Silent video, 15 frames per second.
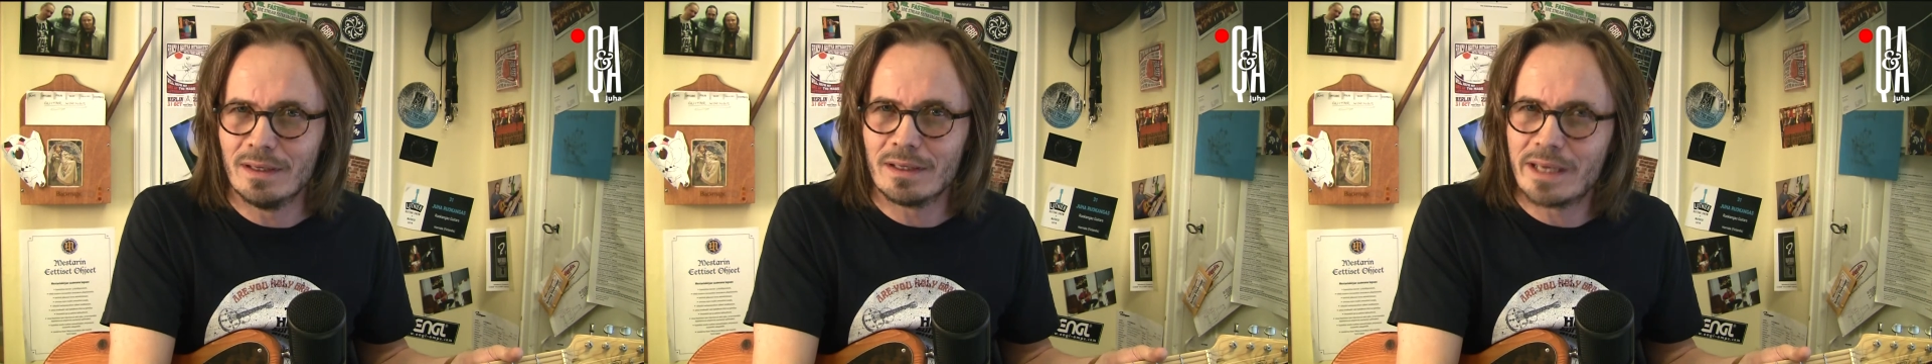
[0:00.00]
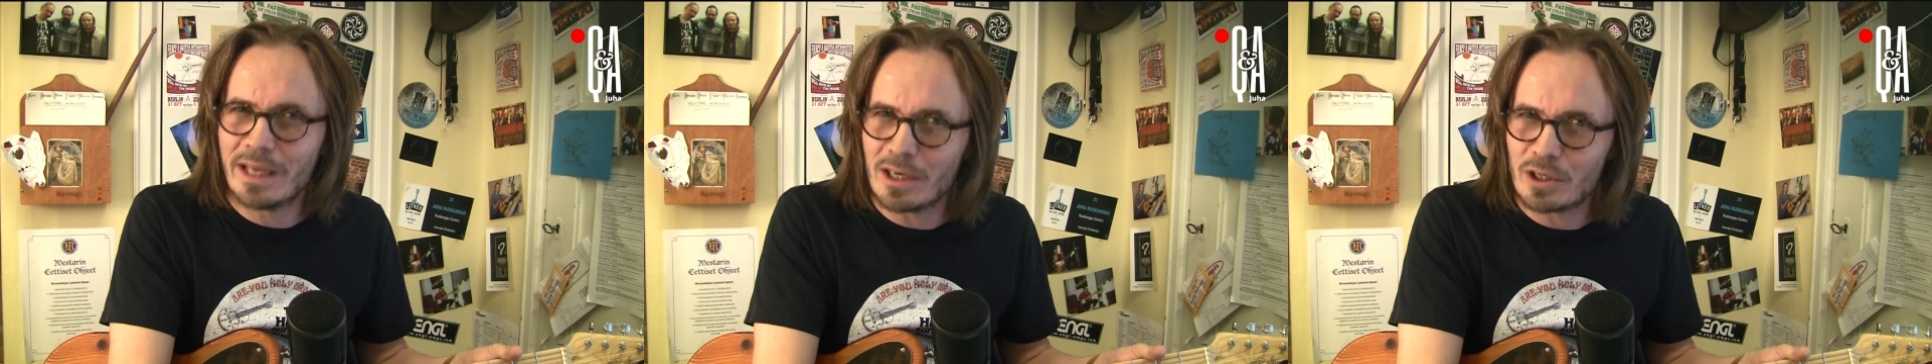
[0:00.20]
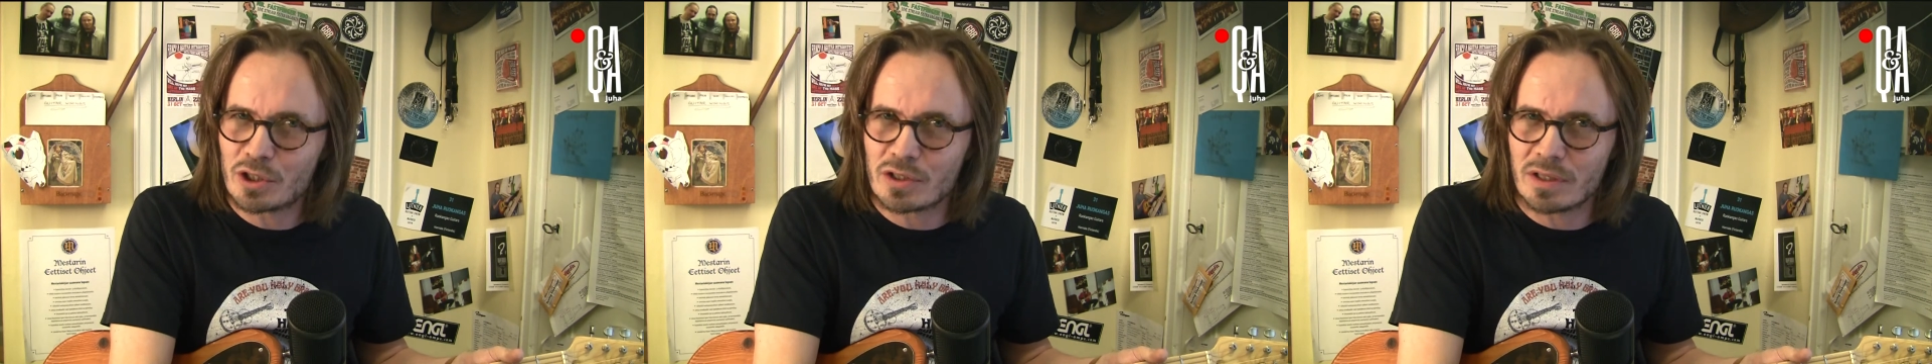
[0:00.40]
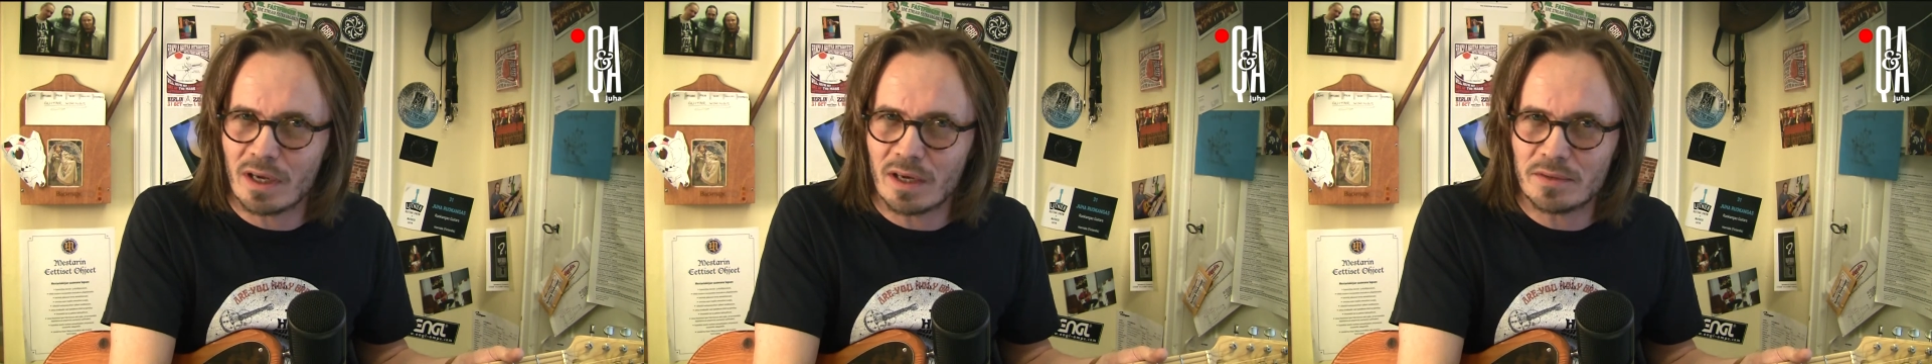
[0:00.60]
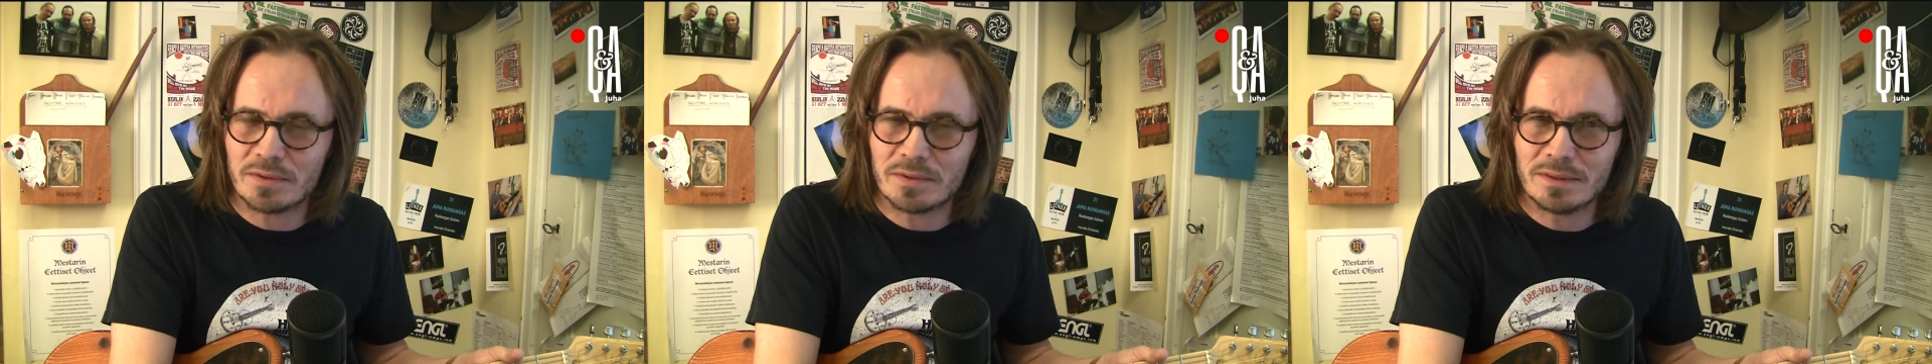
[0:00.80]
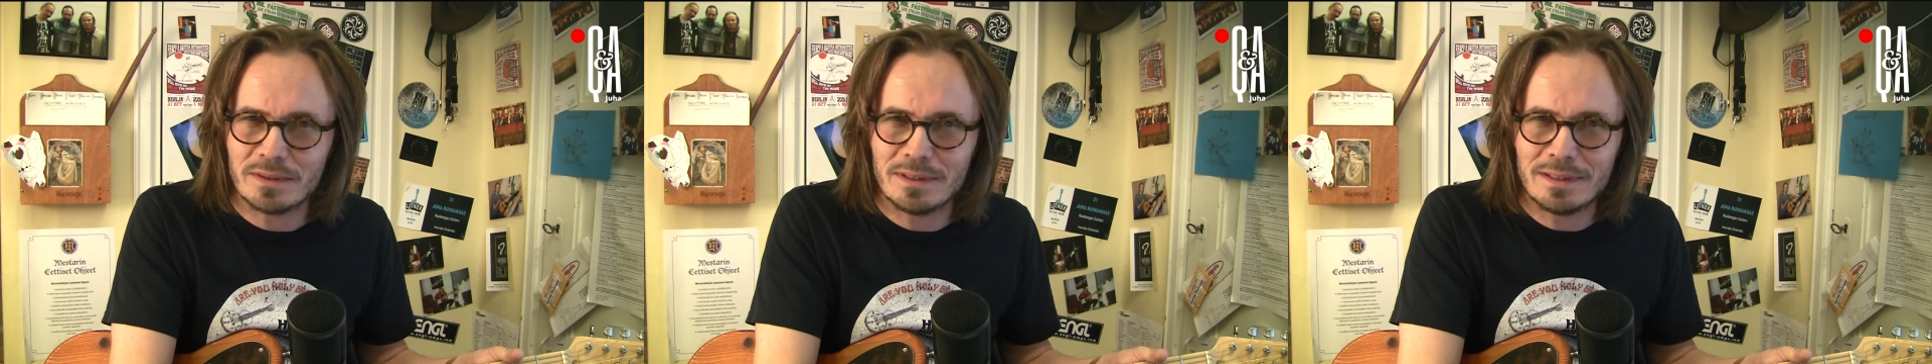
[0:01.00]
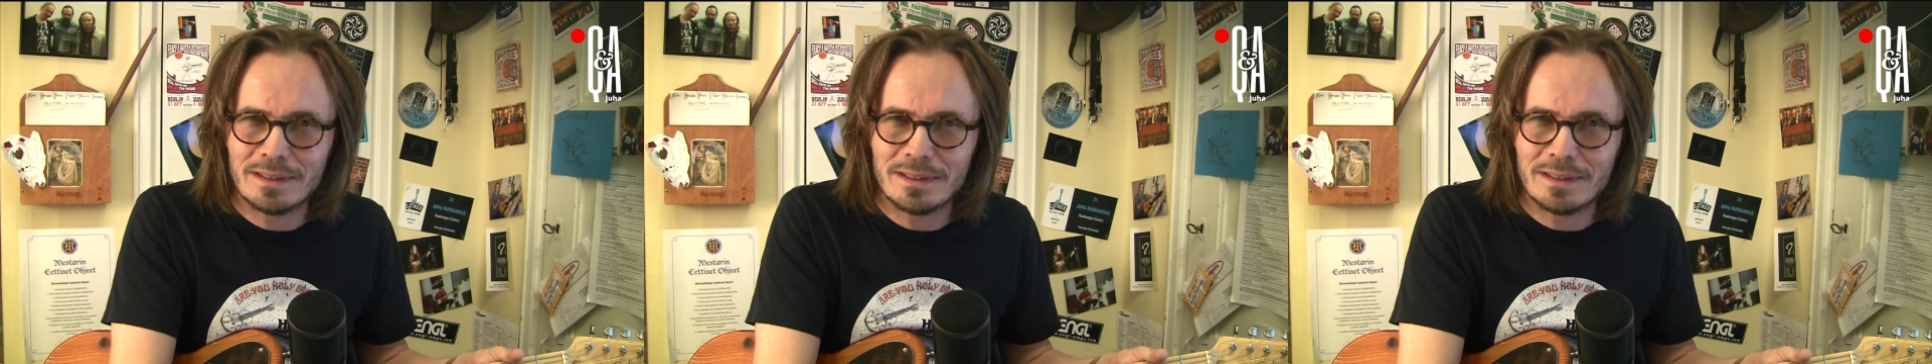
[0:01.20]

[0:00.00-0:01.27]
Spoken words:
Killer stuff.